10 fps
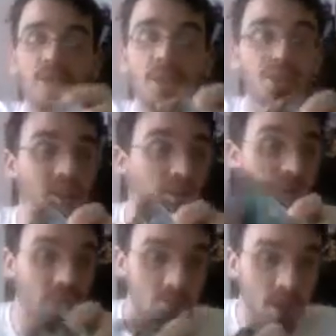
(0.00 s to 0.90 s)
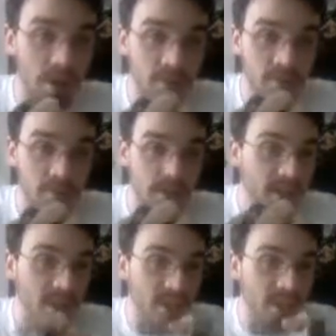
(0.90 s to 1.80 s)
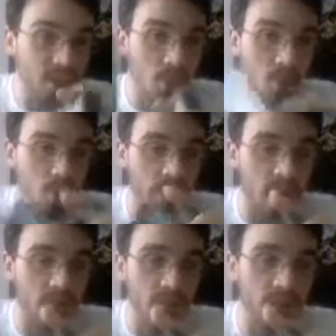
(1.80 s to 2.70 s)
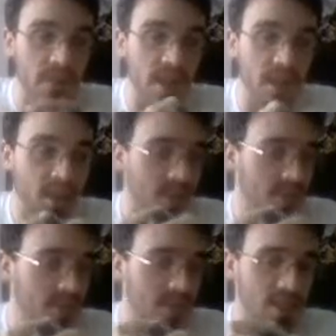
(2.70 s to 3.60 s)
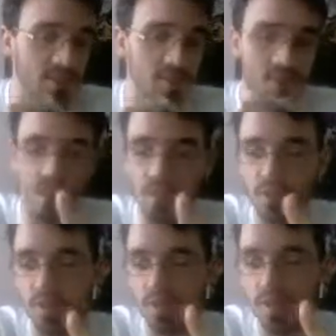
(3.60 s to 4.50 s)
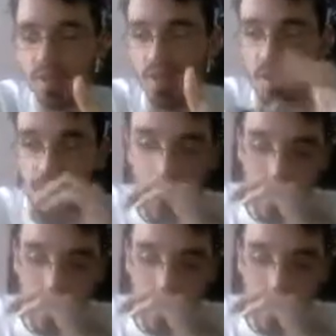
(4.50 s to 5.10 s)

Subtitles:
That's why there's only 1, because I needed 1 more card for the deck, and I wasn't going to put another creature in it.